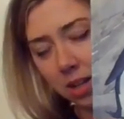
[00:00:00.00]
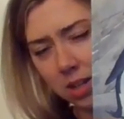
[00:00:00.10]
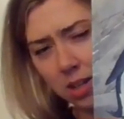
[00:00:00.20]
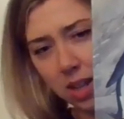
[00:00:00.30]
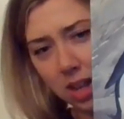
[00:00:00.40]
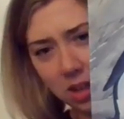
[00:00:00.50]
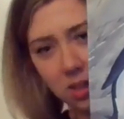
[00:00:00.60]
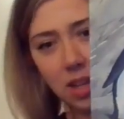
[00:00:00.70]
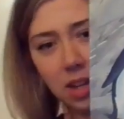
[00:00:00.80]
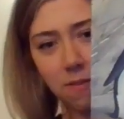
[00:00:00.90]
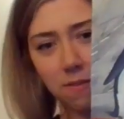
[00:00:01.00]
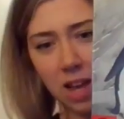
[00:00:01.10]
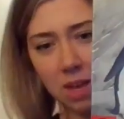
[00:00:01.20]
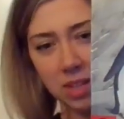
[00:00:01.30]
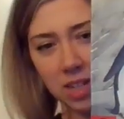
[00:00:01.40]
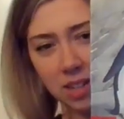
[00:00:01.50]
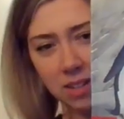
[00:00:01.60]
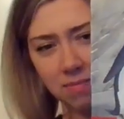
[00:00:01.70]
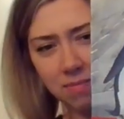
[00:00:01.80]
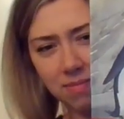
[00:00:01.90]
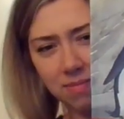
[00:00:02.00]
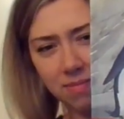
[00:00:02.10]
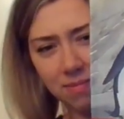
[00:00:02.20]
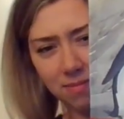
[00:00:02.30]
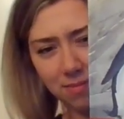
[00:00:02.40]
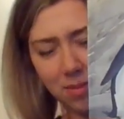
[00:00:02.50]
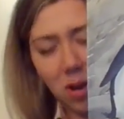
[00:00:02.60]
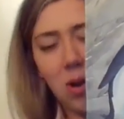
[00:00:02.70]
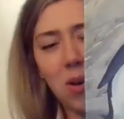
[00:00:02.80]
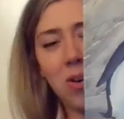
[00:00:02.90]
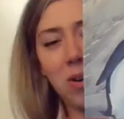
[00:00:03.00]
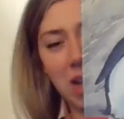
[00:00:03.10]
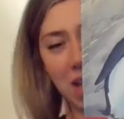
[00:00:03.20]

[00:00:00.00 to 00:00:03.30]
And do they look like a family? Oh,